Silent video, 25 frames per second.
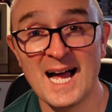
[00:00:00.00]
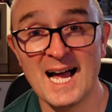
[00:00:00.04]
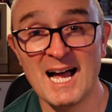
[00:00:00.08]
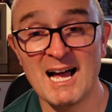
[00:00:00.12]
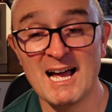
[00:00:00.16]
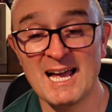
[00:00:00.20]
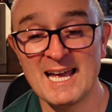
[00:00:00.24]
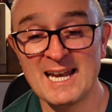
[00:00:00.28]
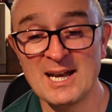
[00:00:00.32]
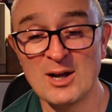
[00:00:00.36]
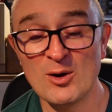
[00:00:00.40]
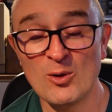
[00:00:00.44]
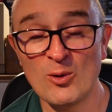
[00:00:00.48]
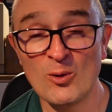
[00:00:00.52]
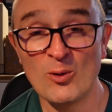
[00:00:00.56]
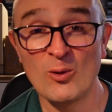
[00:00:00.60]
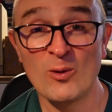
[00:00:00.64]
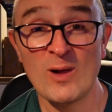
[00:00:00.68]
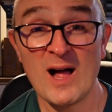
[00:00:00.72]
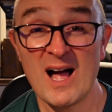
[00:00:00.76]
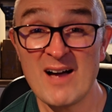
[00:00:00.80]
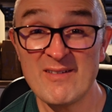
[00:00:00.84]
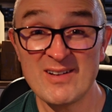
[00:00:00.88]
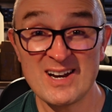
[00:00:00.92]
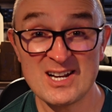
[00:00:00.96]
in it all. I
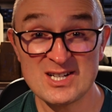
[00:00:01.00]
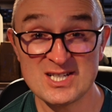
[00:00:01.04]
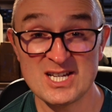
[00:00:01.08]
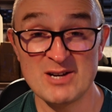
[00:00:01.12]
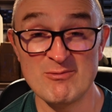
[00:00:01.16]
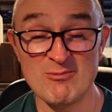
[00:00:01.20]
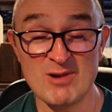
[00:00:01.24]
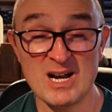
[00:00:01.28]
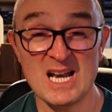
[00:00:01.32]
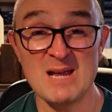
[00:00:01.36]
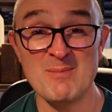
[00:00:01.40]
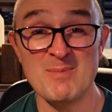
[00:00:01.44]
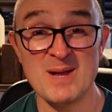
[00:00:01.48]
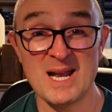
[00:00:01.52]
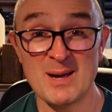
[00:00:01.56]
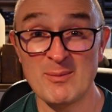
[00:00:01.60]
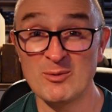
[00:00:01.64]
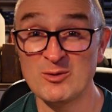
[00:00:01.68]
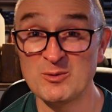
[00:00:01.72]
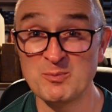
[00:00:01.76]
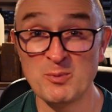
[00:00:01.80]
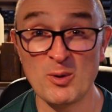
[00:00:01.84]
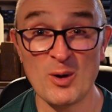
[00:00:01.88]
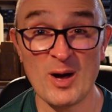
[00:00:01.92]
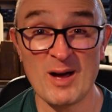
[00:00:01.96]
haven't actually really been able
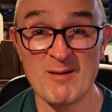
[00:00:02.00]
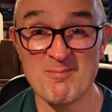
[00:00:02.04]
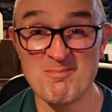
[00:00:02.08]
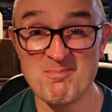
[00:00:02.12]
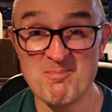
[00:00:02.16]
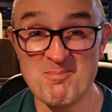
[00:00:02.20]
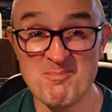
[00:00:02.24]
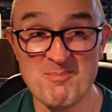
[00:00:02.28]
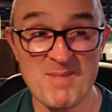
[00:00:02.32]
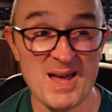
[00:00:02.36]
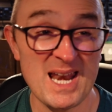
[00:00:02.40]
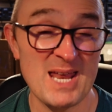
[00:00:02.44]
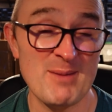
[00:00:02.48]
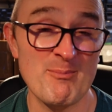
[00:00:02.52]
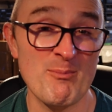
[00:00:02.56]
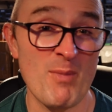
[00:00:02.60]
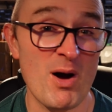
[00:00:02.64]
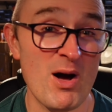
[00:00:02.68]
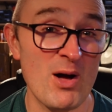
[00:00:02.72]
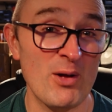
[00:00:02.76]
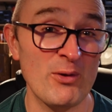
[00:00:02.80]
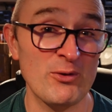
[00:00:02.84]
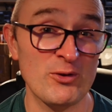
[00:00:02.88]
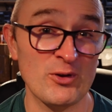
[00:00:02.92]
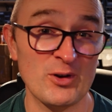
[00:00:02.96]
to put many
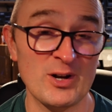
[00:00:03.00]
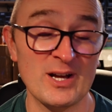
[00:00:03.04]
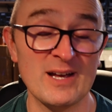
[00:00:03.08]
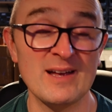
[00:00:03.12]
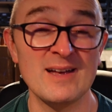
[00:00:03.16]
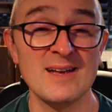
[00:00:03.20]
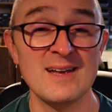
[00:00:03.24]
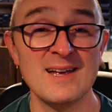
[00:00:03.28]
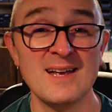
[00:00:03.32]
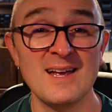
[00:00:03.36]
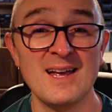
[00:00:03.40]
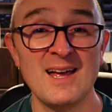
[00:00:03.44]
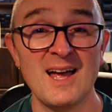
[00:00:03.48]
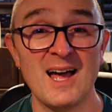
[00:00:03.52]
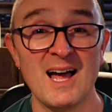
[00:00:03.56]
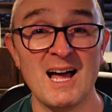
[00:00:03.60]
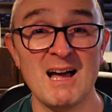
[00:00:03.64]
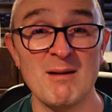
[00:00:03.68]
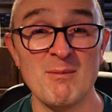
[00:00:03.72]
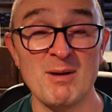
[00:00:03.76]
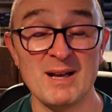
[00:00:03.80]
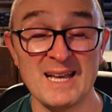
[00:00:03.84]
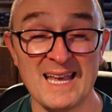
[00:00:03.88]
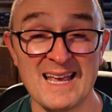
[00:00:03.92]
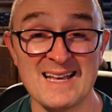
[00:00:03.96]
miles on it
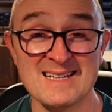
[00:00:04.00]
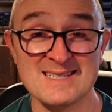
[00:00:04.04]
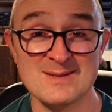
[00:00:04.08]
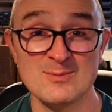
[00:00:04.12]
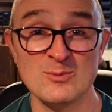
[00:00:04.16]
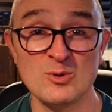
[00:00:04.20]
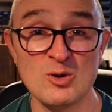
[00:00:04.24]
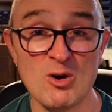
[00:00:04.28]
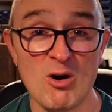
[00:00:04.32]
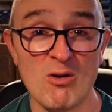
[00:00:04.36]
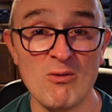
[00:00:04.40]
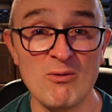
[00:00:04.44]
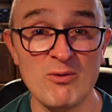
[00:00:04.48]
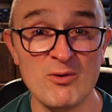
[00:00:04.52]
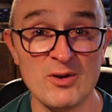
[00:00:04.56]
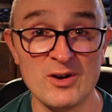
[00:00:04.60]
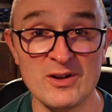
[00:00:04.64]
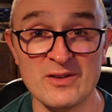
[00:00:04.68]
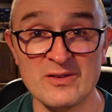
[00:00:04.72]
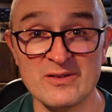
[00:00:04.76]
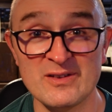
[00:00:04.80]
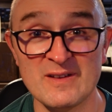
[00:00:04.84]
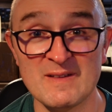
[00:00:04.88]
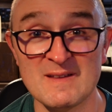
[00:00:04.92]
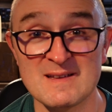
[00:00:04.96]
and get some
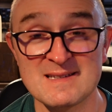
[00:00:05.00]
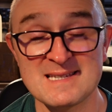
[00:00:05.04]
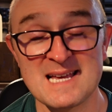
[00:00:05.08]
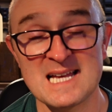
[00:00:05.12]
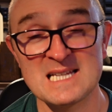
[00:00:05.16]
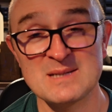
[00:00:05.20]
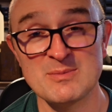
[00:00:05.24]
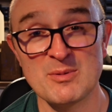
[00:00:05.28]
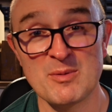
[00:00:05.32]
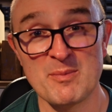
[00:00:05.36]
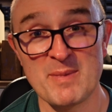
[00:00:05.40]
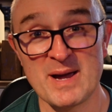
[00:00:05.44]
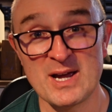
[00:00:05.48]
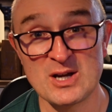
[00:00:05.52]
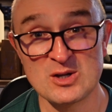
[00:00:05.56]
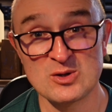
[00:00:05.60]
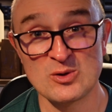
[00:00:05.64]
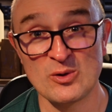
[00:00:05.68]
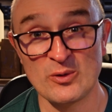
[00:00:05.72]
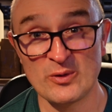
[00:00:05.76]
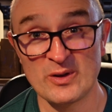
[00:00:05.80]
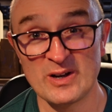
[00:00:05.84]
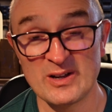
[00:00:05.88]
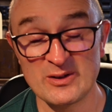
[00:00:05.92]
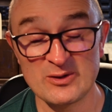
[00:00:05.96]
confidence in the setup and make
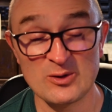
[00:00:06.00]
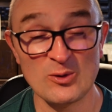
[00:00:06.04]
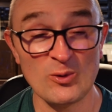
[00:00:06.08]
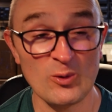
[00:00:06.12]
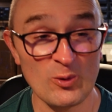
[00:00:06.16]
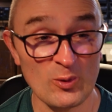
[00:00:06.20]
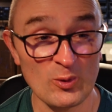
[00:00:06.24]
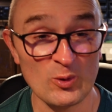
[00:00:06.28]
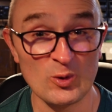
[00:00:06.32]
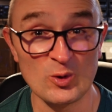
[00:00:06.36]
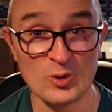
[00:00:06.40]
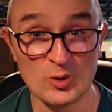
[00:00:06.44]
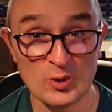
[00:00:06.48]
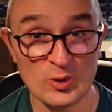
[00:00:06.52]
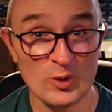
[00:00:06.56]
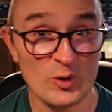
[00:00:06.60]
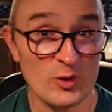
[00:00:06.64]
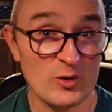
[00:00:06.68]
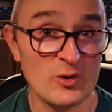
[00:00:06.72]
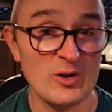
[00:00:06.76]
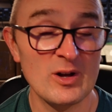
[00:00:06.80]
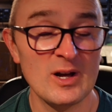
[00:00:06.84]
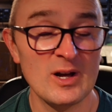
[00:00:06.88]
sure that it's all good